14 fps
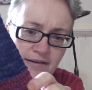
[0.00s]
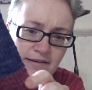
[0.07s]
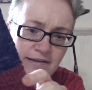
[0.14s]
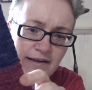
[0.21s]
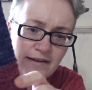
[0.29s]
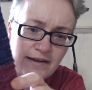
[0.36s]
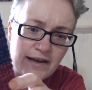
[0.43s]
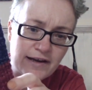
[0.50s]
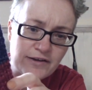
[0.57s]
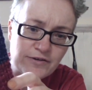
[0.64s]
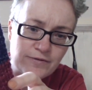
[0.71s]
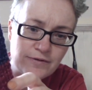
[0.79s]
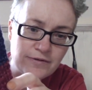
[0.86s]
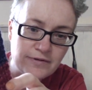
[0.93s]
see the
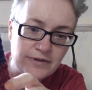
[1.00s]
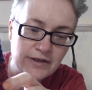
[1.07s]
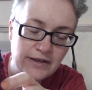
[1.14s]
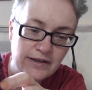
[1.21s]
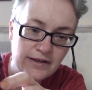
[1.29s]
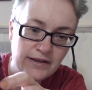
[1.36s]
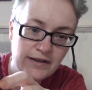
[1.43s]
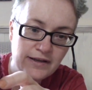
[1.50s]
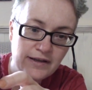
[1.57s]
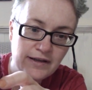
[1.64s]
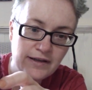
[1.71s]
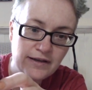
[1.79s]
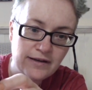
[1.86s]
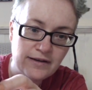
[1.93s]
actual
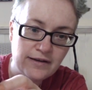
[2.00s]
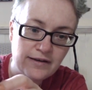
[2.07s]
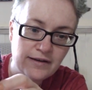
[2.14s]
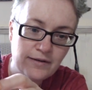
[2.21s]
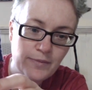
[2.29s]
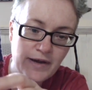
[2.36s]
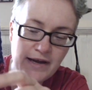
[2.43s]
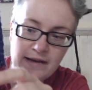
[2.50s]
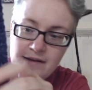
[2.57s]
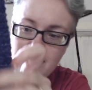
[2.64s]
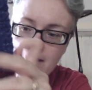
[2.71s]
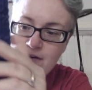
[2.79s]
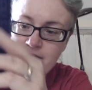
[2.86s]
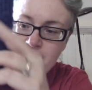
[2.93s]
pattern there of